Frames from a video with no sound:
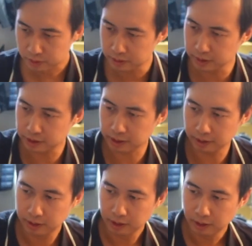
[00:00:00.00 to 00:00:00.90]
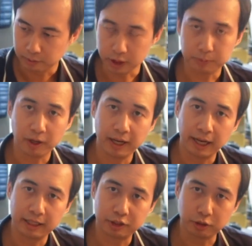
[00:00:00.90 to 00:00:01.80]
this pot
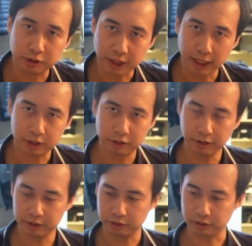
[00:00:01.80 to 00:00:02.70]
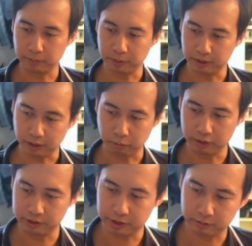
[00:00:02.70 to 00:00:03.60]
has two sides to it, so you can put like
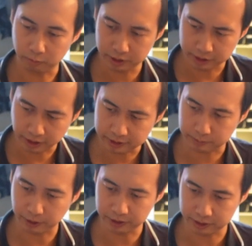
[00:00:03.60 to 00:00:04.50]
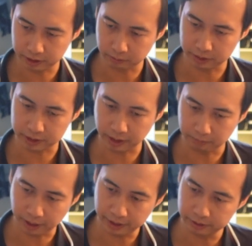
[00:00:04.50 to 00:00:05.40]
one side spicy, one side
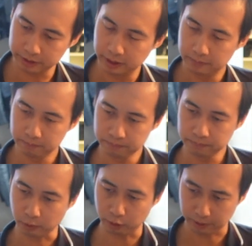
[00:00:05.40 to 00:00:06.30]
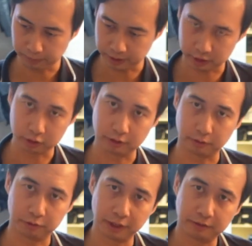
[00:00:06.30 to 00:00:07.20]
mild, or you can put like two
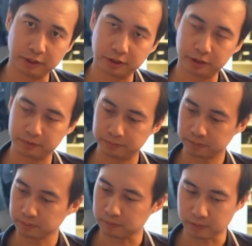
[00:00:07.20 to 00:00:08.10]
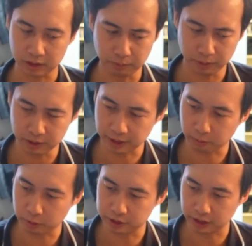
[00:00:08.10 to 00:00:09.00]
different flavors. You can put like
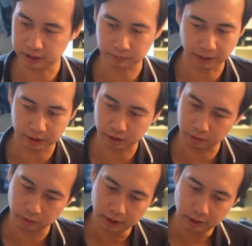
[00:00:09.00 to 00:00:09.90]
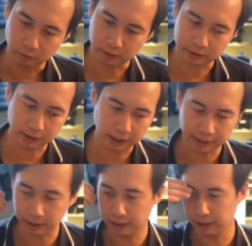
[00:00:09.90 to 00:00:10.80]
one side tomato, one
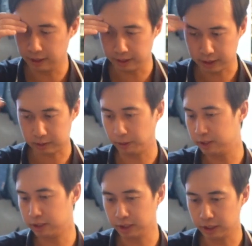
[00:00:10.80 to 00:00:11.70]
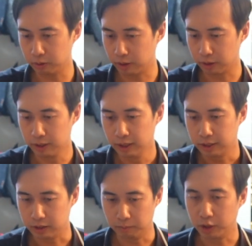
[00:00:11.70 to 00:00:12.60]
side like spicy, or
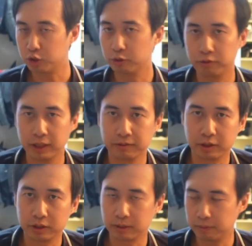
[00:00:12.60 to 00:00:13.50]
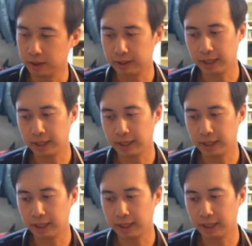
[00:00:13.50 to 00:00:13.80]
you know, mushroom flavor or something like